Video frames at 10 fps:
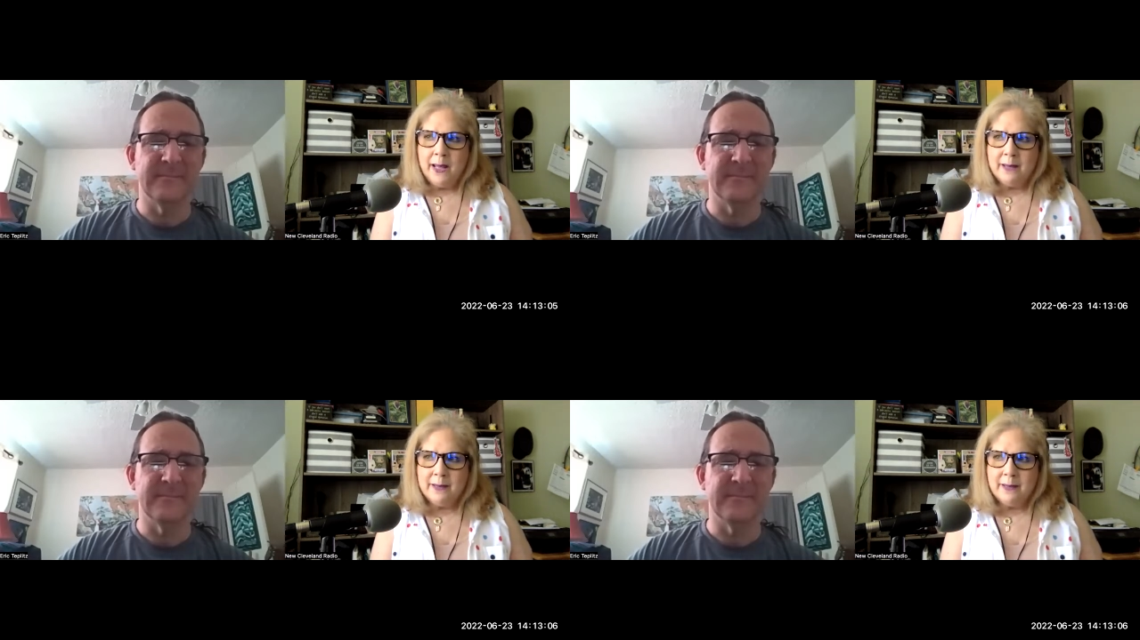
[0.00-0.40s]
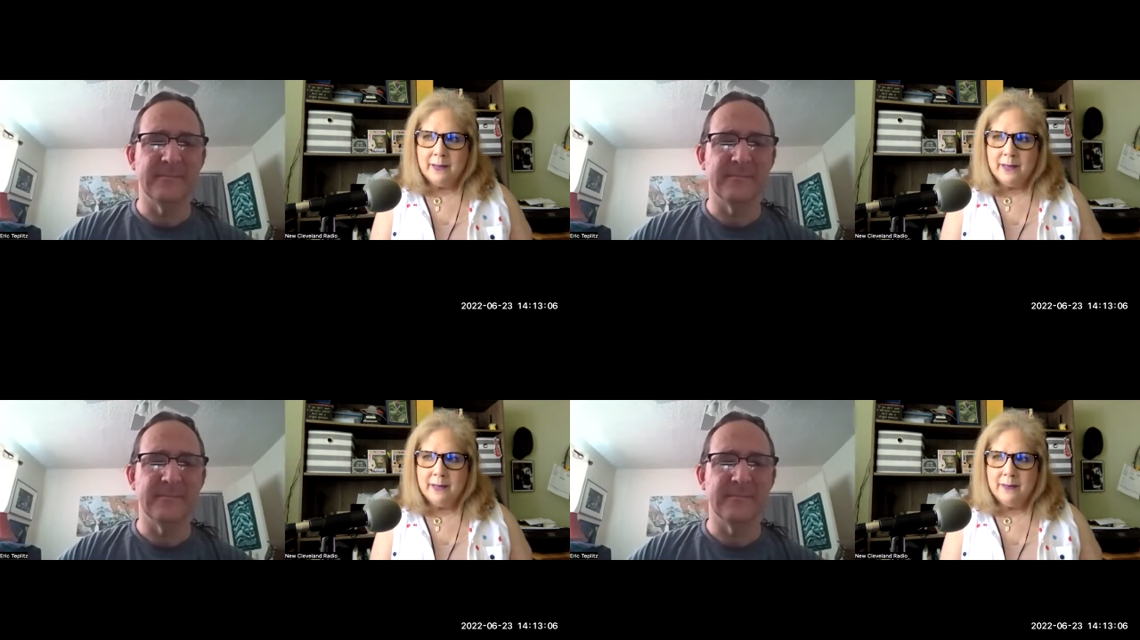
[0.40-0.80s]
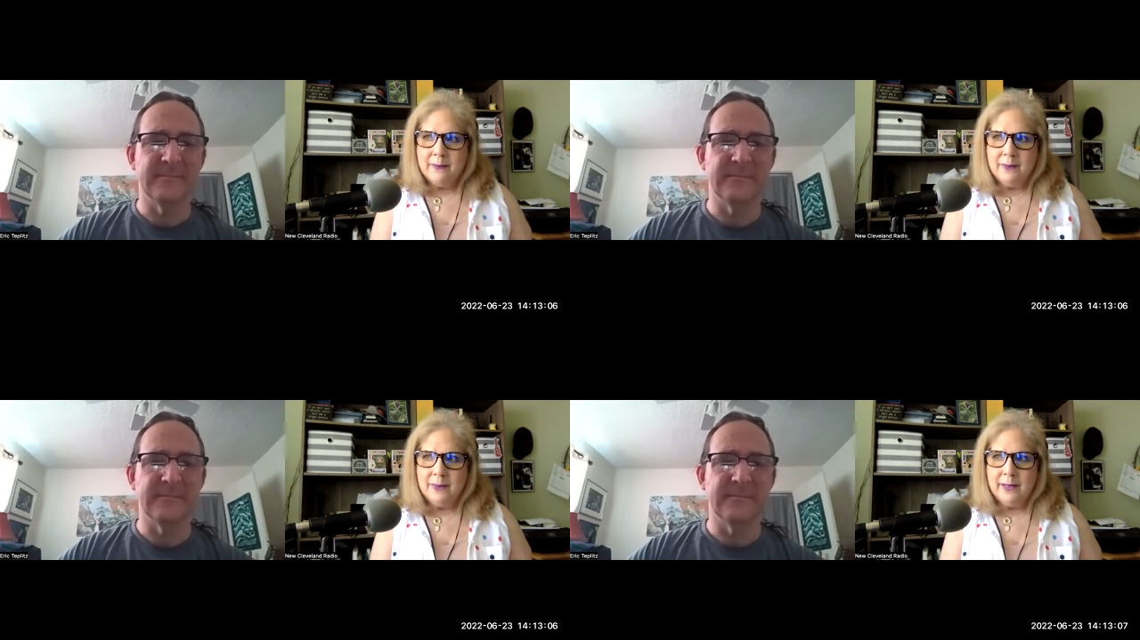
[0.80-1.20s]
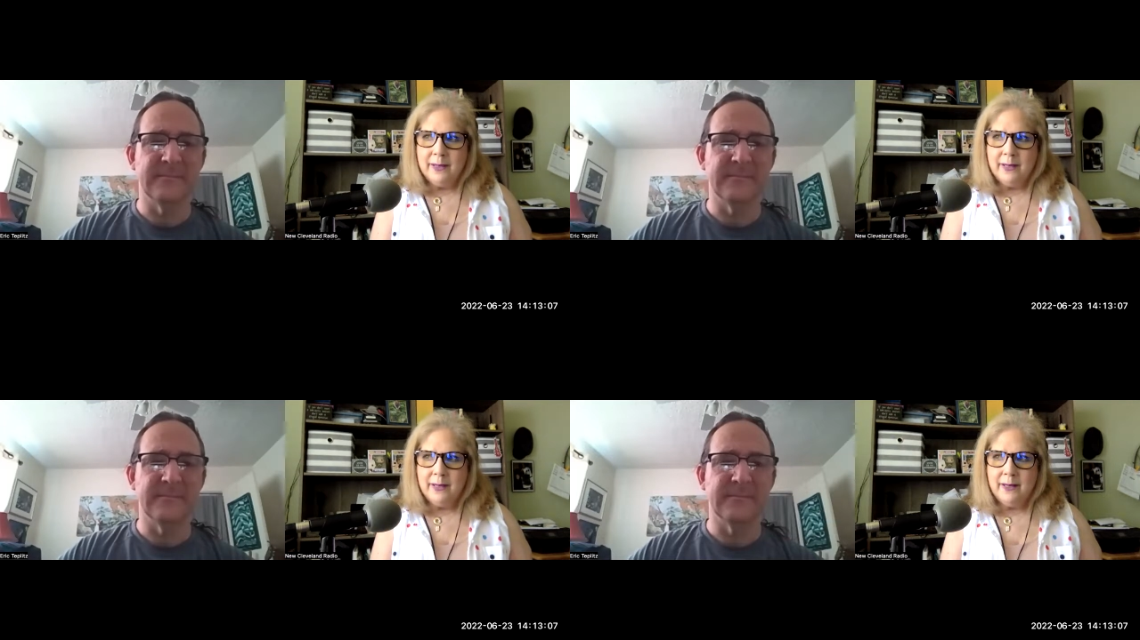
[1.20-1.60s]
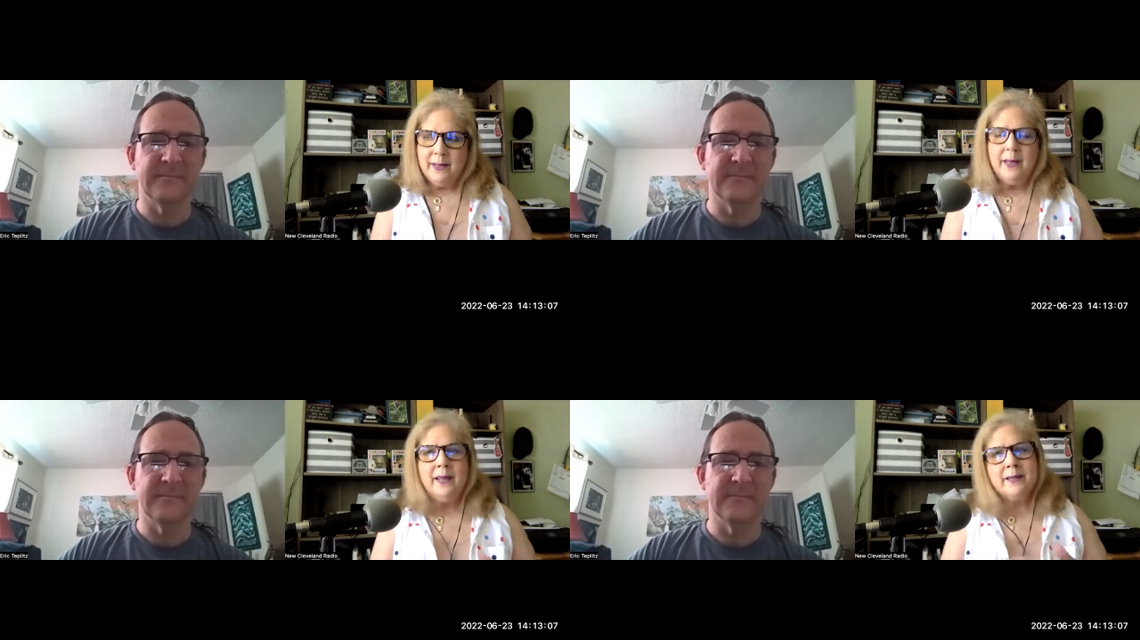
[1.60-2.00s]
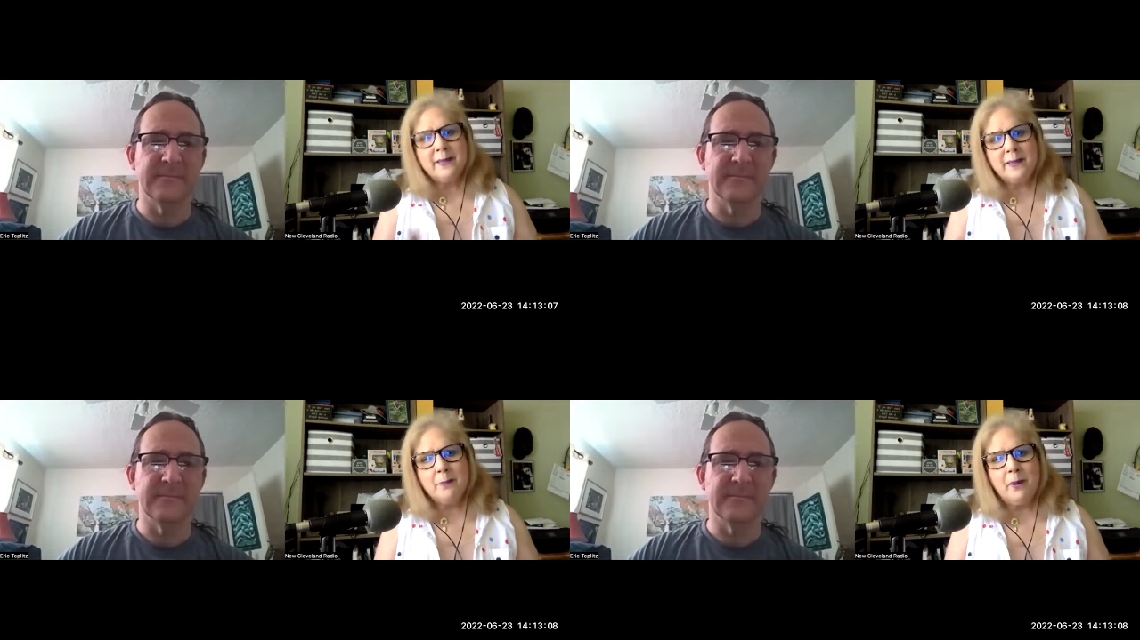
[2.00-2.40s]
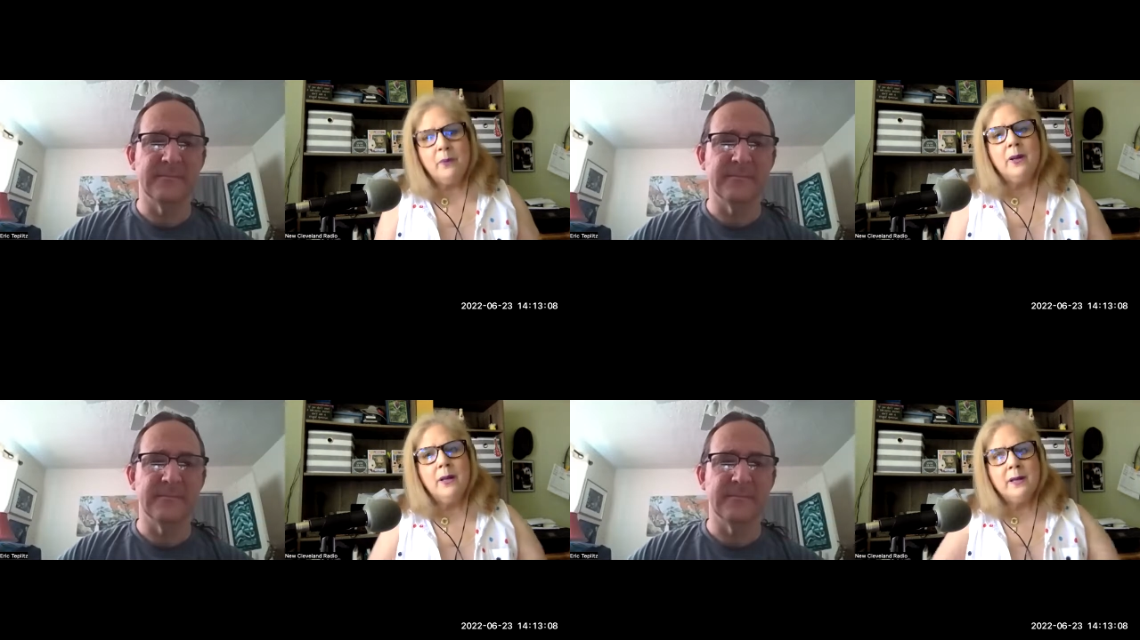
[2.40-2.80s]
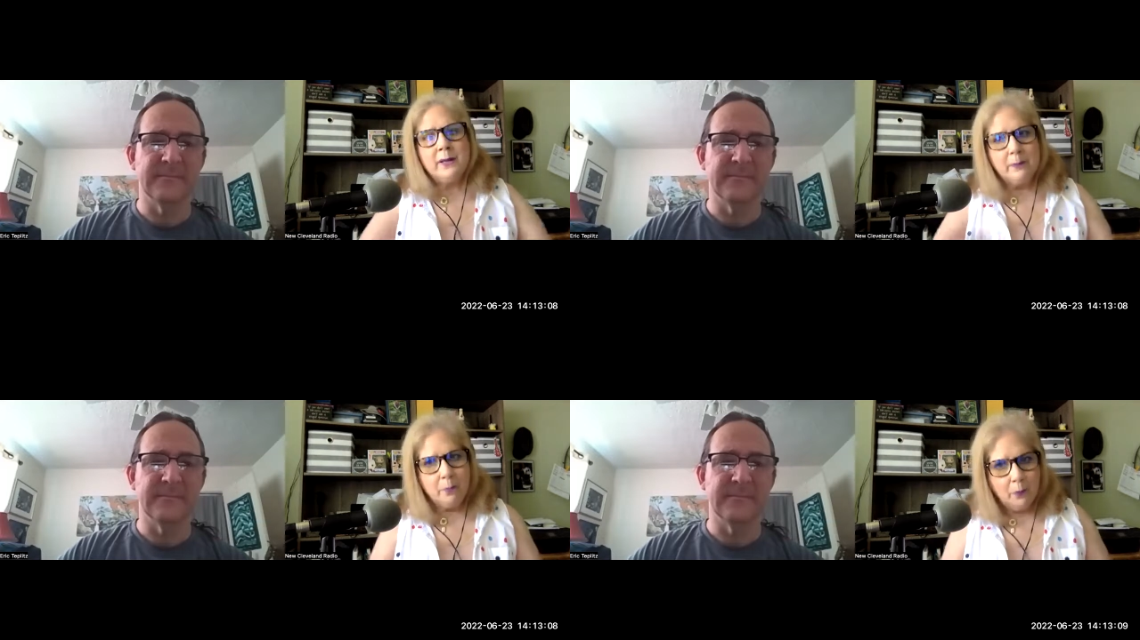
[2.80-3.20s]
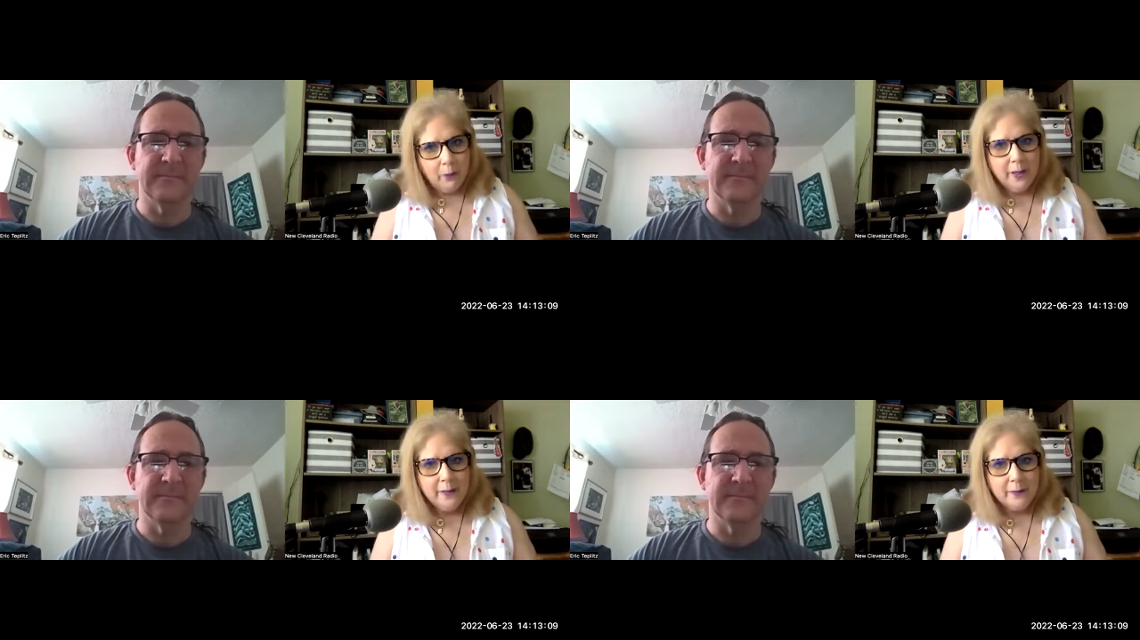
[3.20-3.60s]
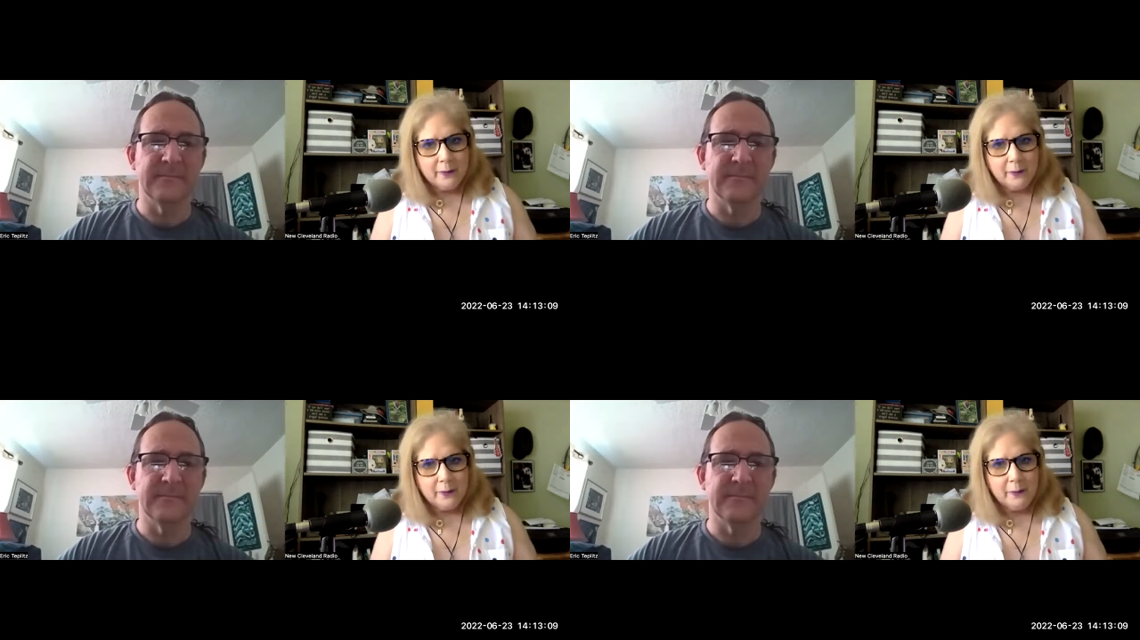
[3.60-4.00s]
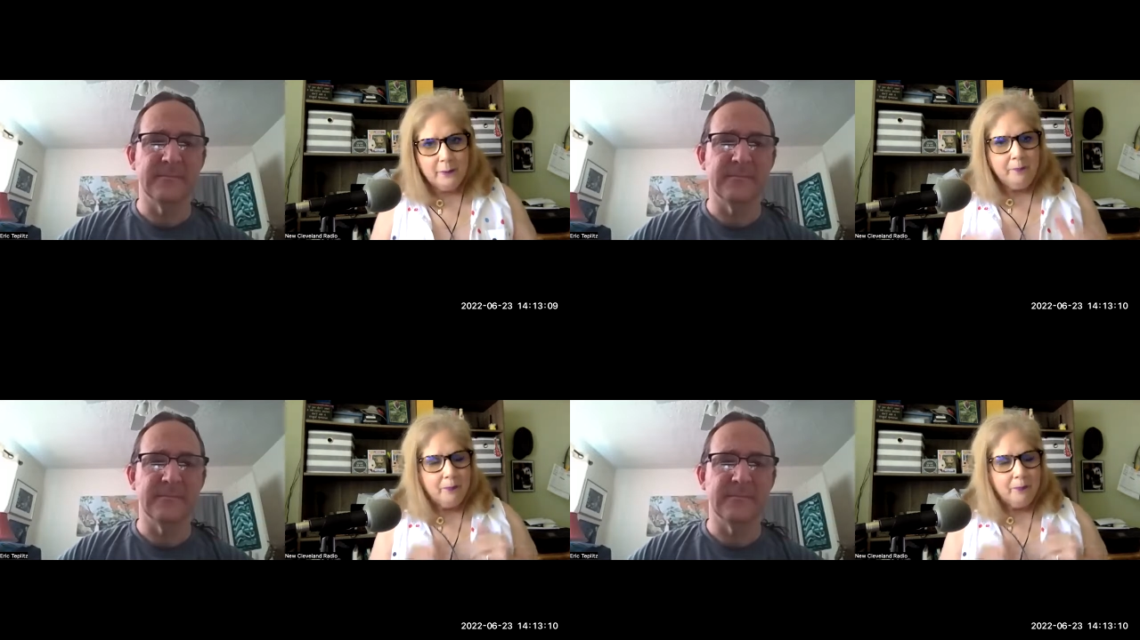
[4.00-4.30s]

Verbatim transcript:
Speaker 1: And it's like, well, yes, it's about supporting the group,